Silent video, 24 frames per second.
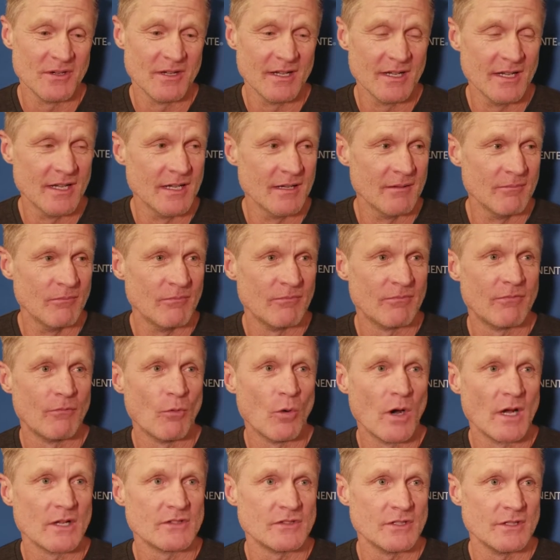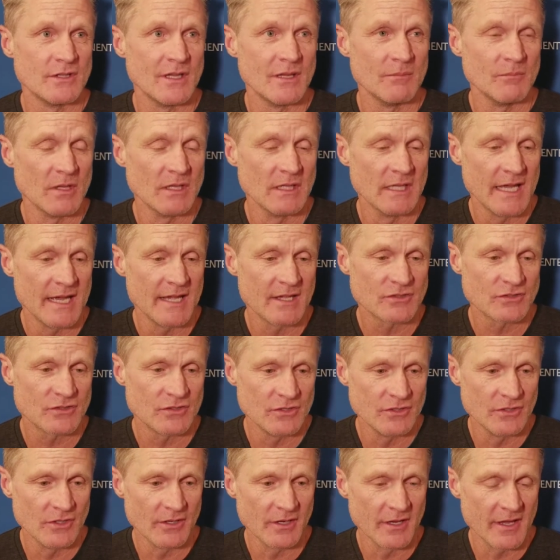Um, watching them the last
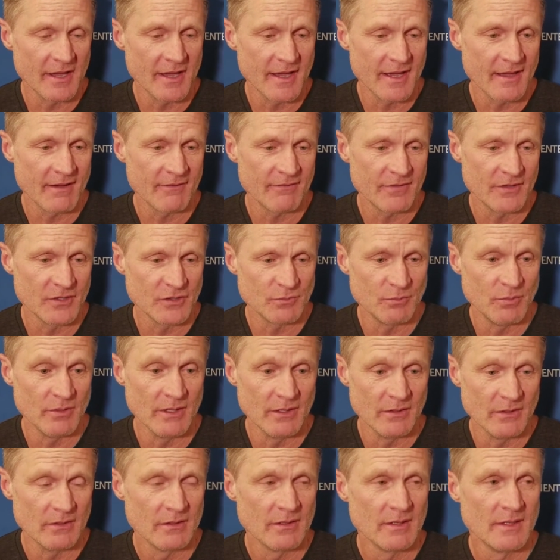year and a half has been